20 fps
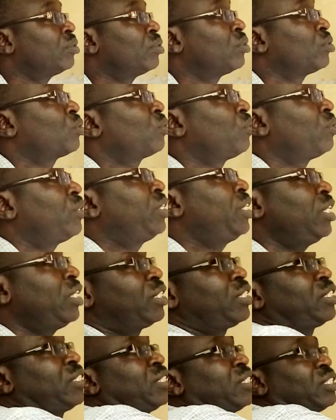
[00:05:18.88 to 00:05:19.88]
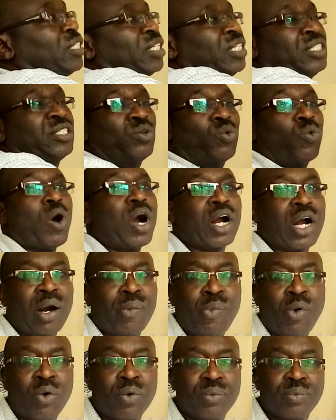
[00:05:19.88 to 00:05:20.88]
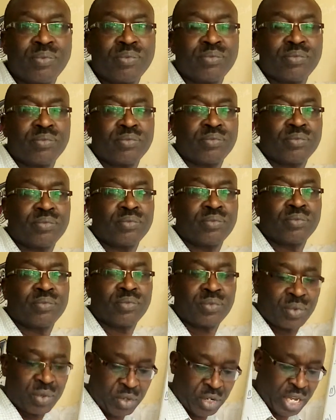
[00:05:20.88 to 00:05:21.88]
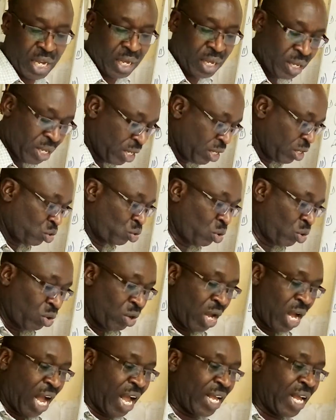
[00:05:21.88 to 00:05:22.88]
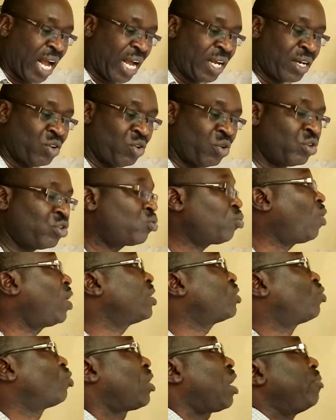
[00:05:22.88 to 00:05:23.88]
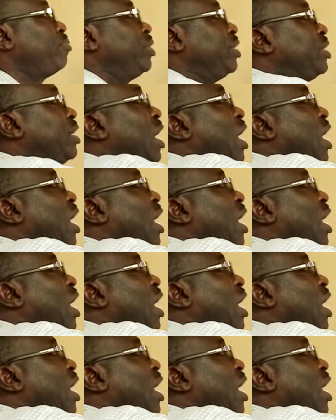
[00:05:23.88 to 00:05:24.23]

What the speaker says: So this is workable. Okay? So I don't want to rub it.